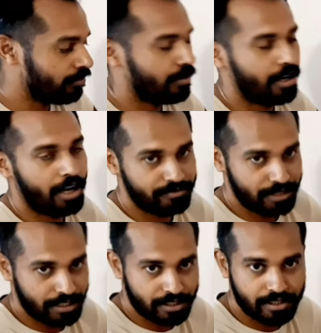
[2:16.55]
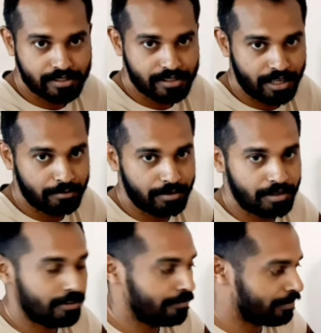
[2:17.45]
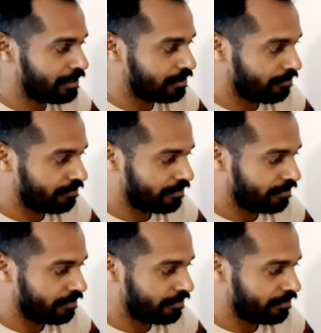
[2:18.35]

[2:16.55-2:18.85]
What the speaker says: I have taken a sample of a piece of